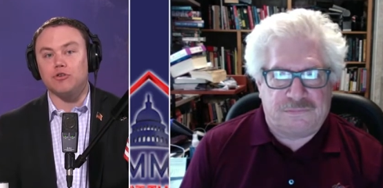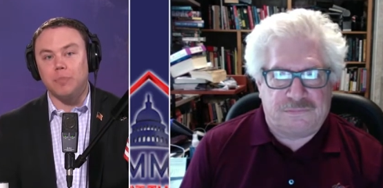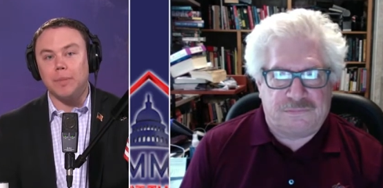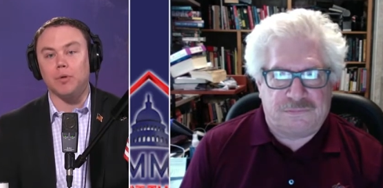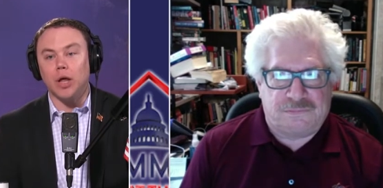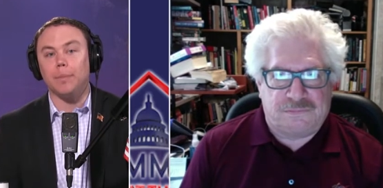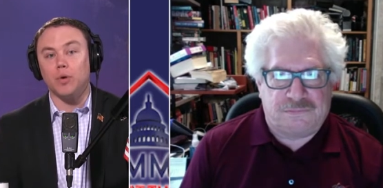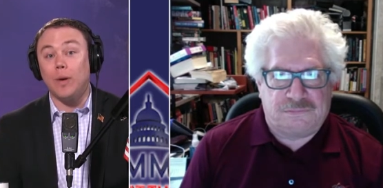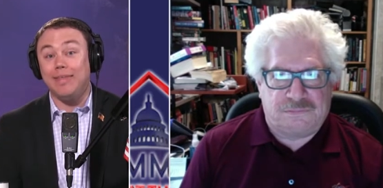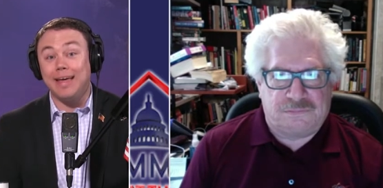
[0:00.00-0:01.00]
Speaker 1: people up in a
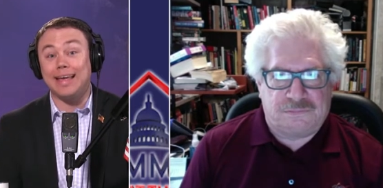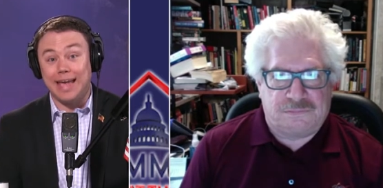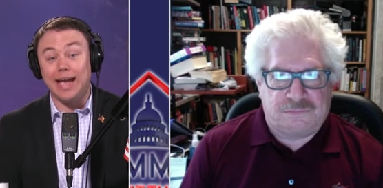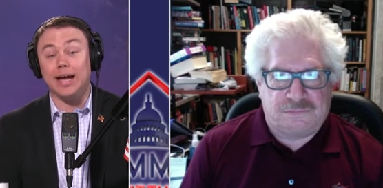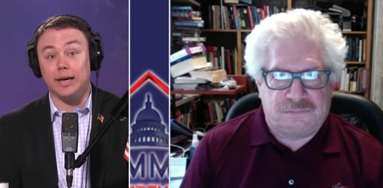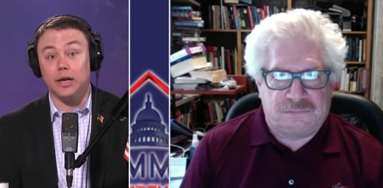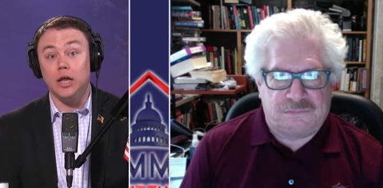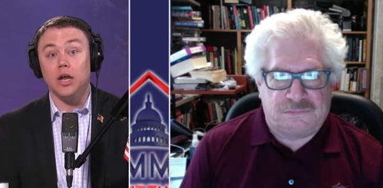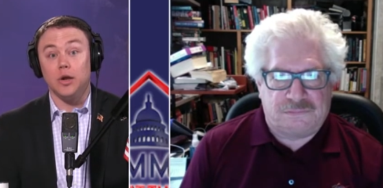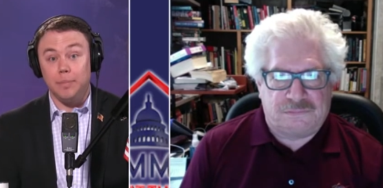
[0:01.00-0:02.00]
way that can
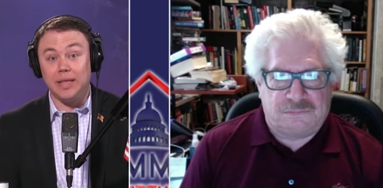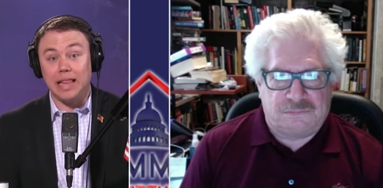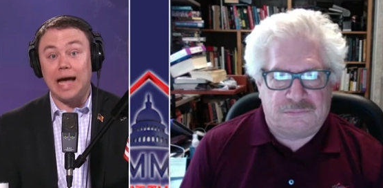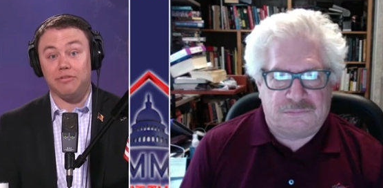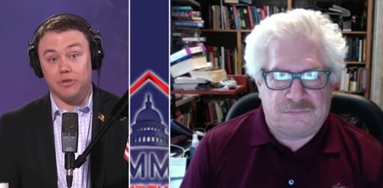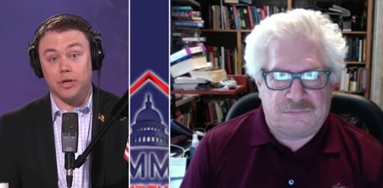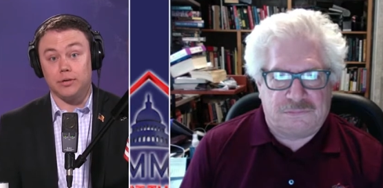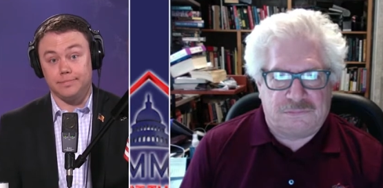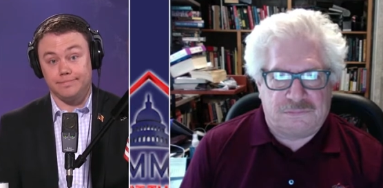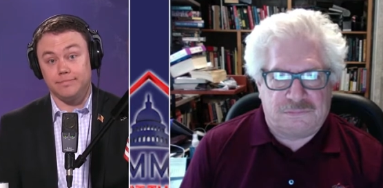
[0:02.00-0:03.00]
be lasting.
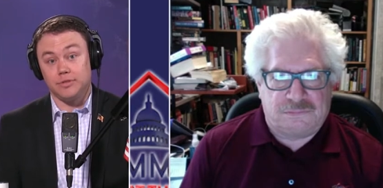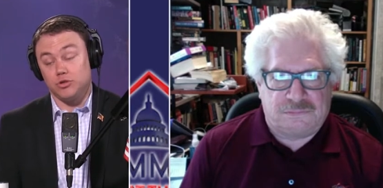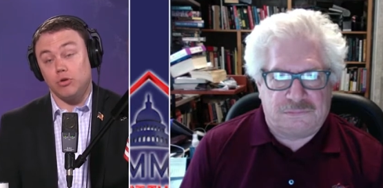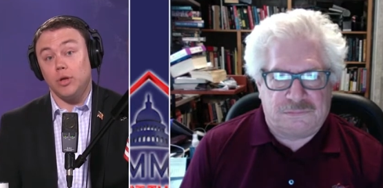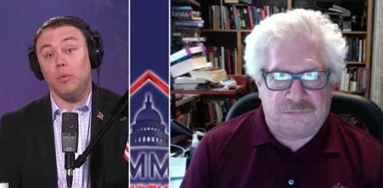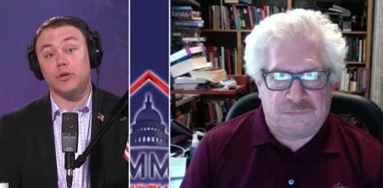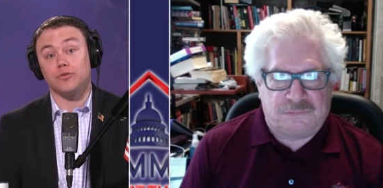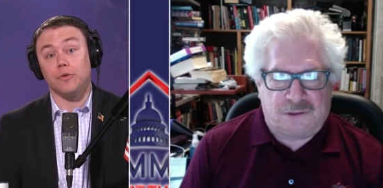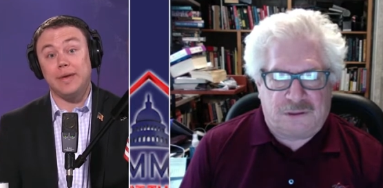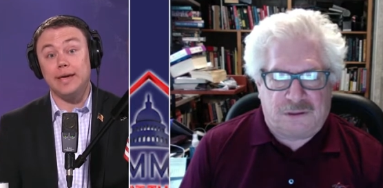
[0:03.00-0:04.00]
Certainly was
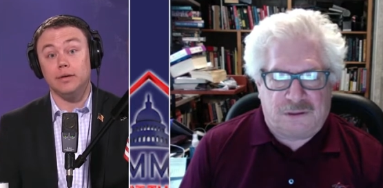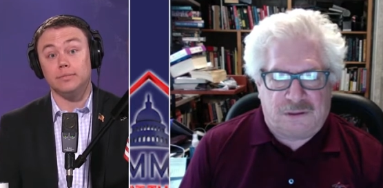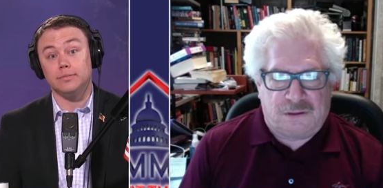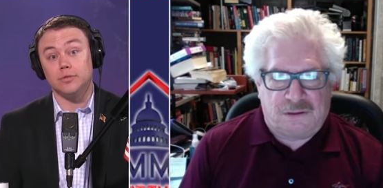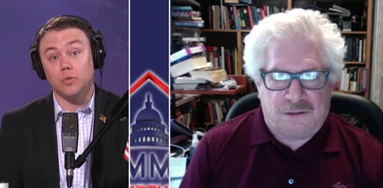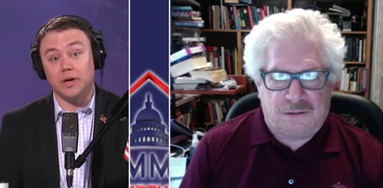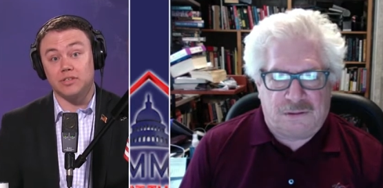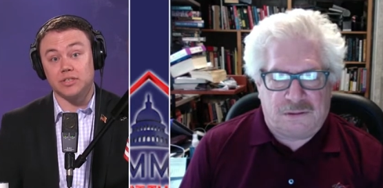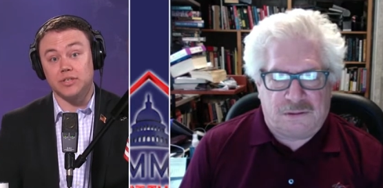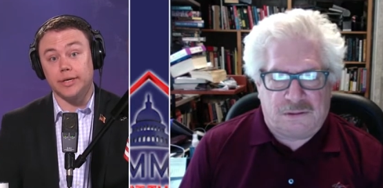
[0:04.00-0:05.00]
for me,
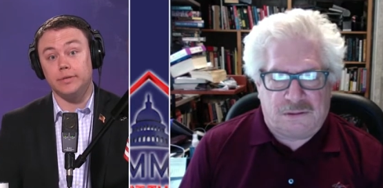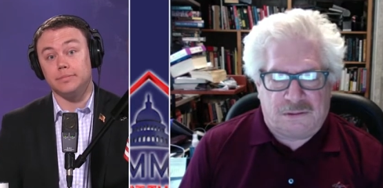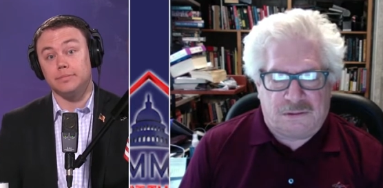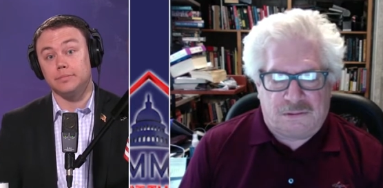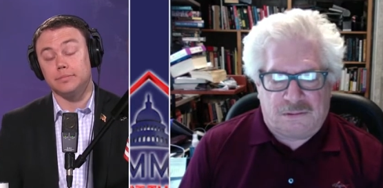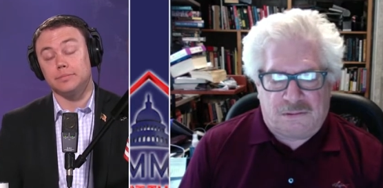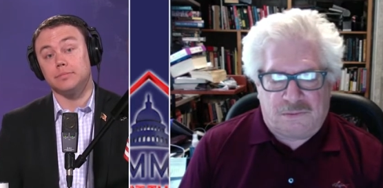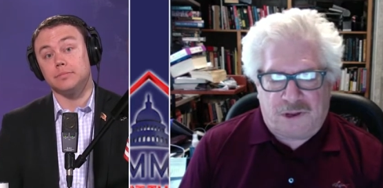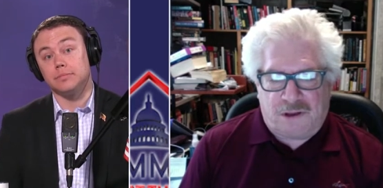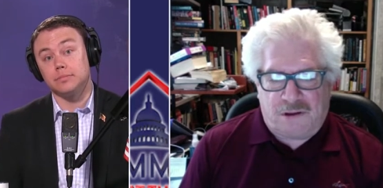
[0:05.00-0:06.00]
2016.
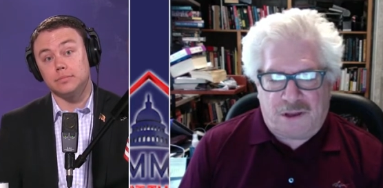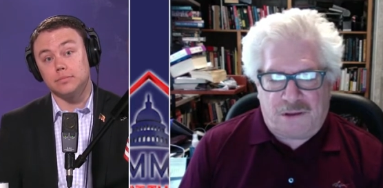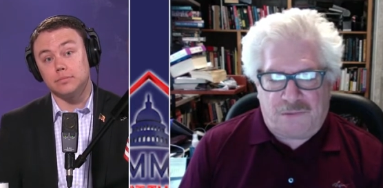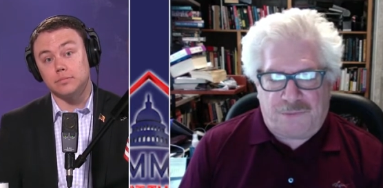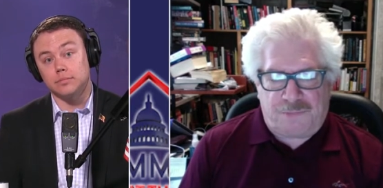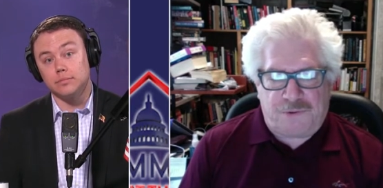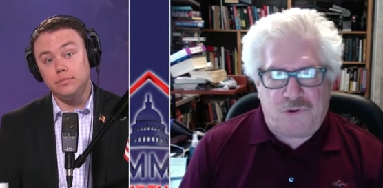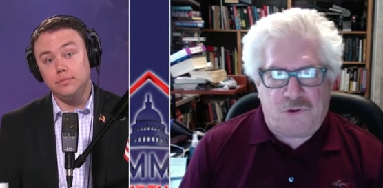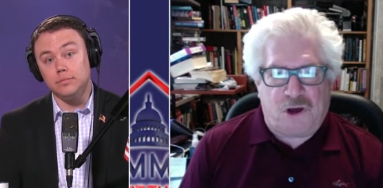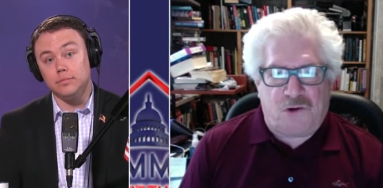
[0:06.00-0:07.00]
Speaker 2: Well, uh, people
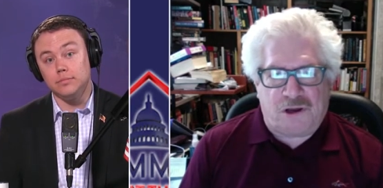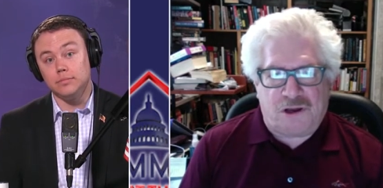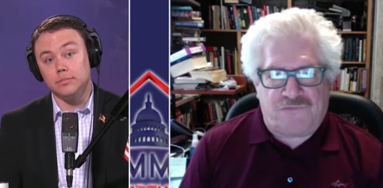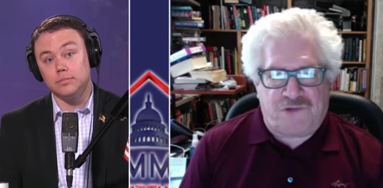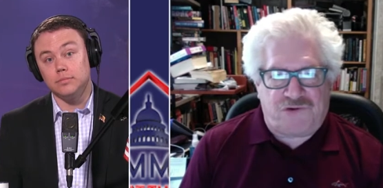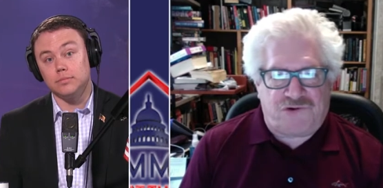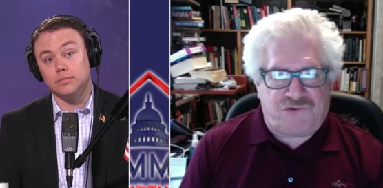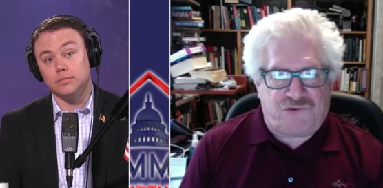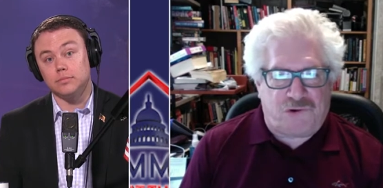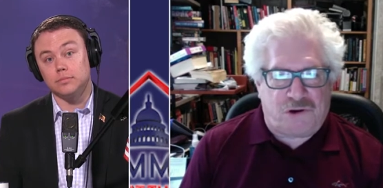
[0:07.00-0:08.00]
who go to
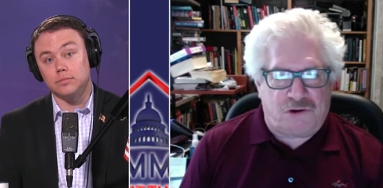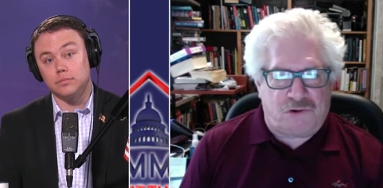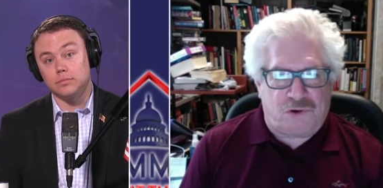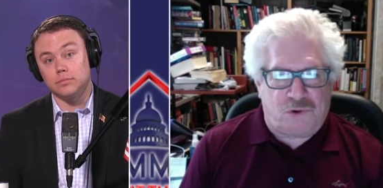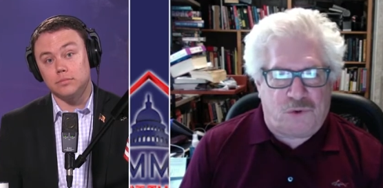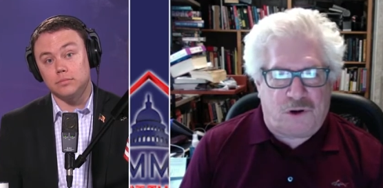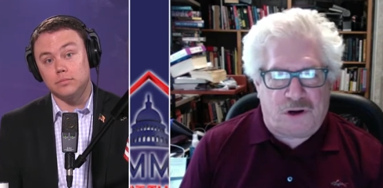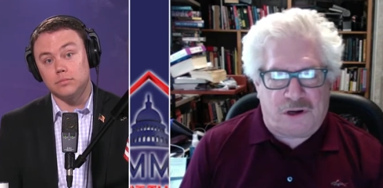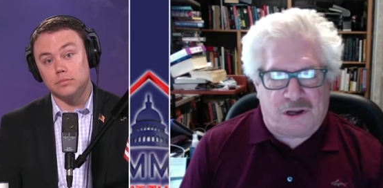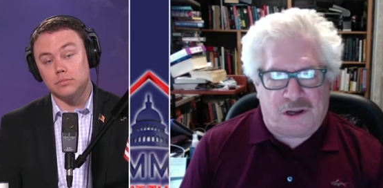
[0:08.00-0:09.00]
conventions or who
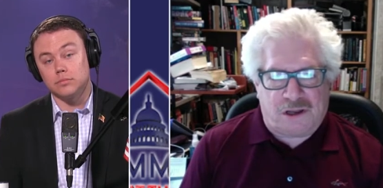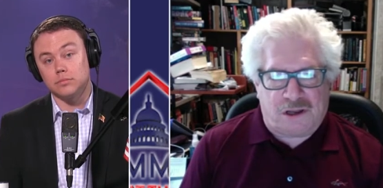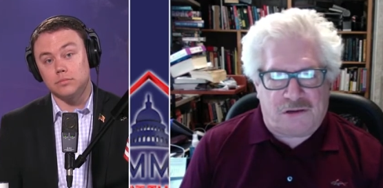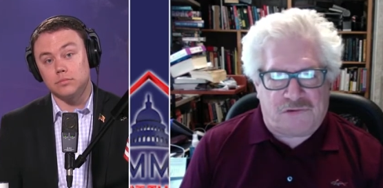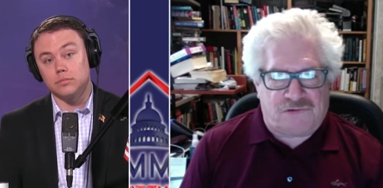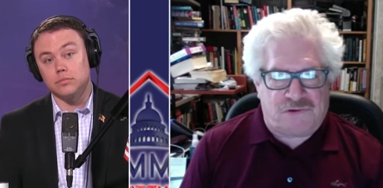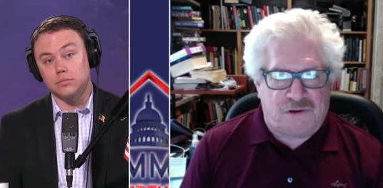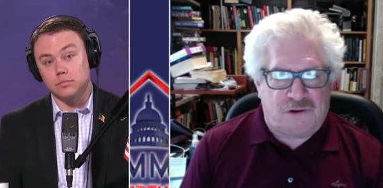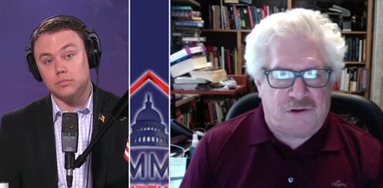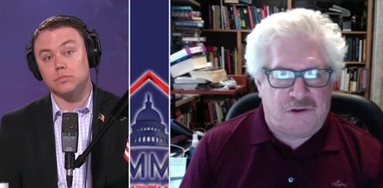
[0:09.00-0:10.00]
are delegates
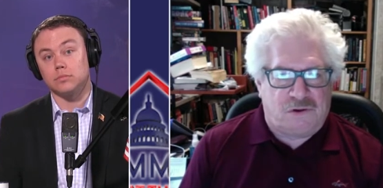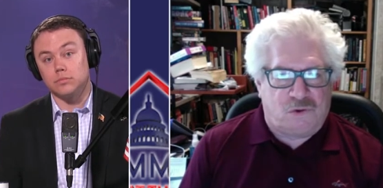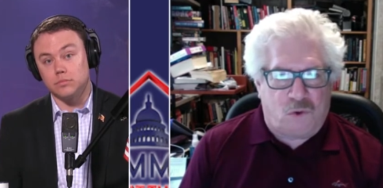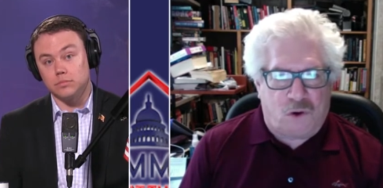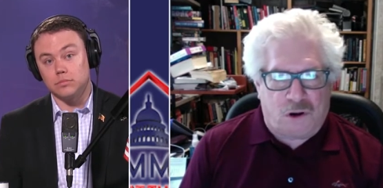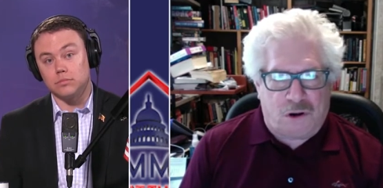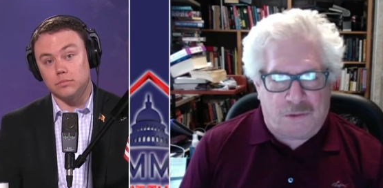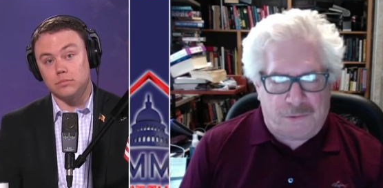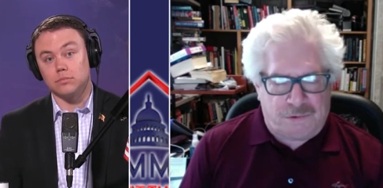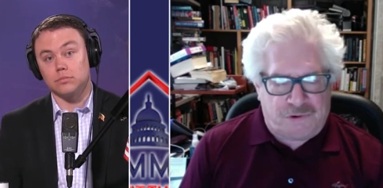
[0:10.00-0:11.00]

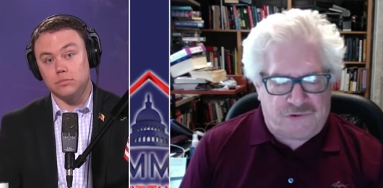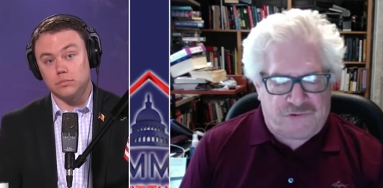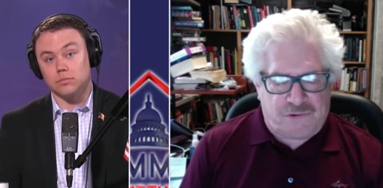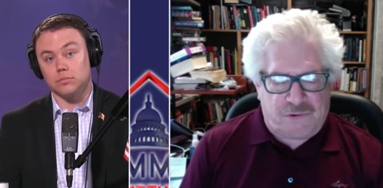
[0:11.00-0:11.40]
or just